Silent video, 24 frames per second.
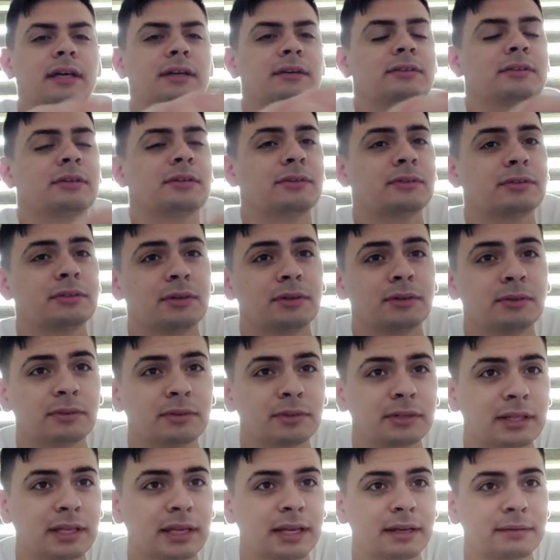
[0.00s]
I don't know, know
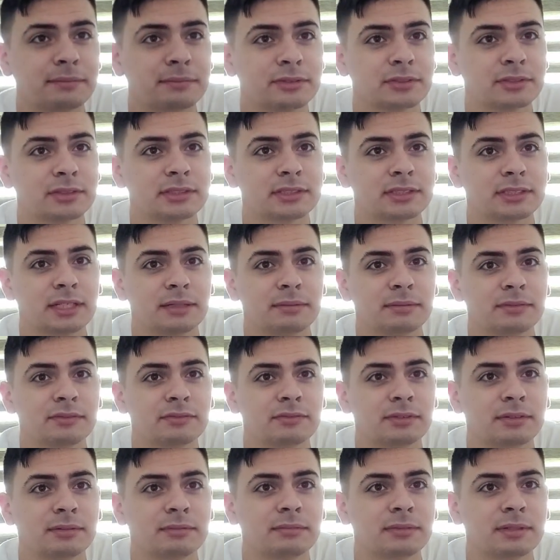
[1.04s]
where the ambergris is coming
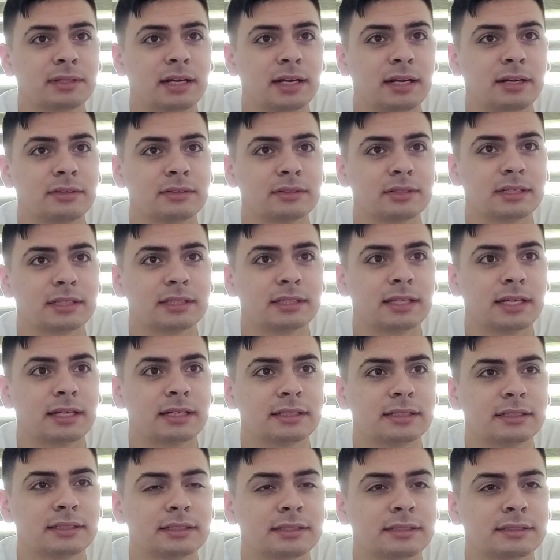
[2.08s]
from, but I don't get
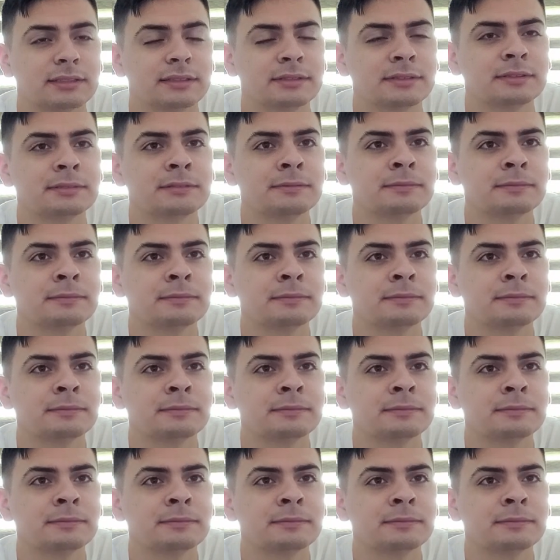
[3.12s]
that in here.